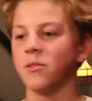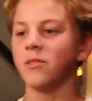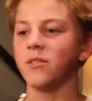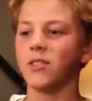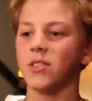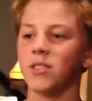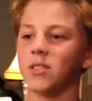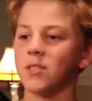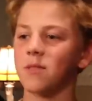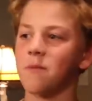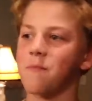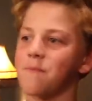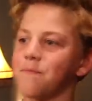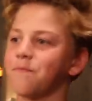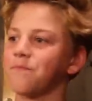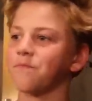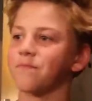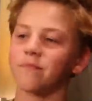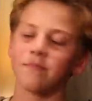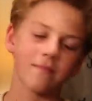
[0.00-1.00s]
movies.
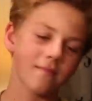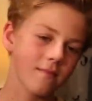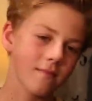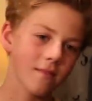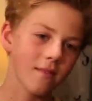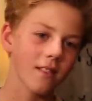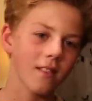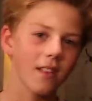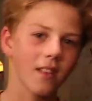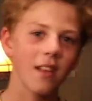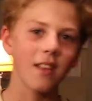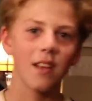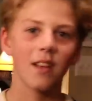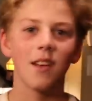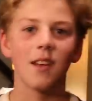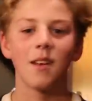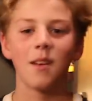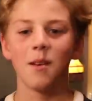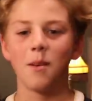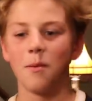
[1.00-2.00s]

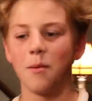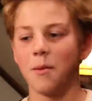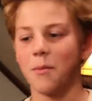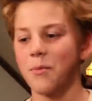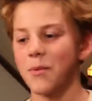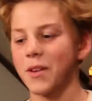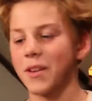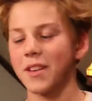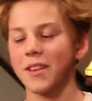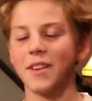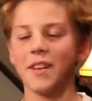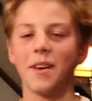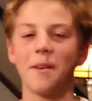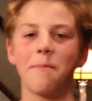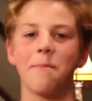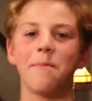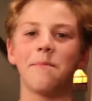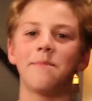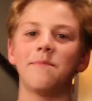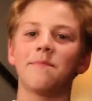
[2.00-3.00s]
Yeah. It was a pretty good
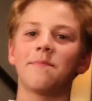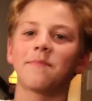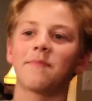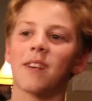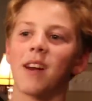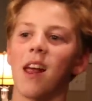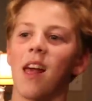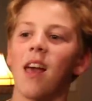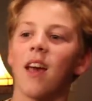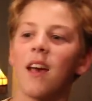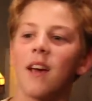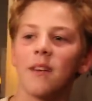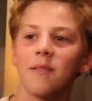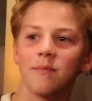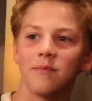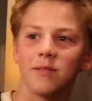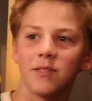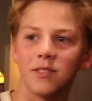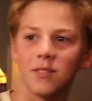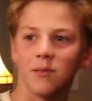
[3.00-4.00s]
day. Sounds good.
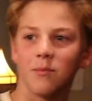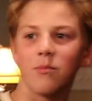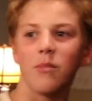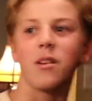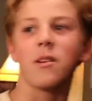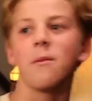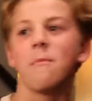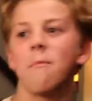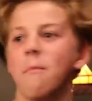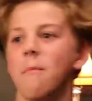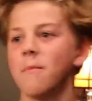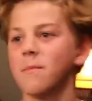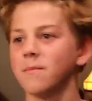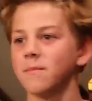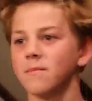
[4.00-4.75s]
And seeing Brennan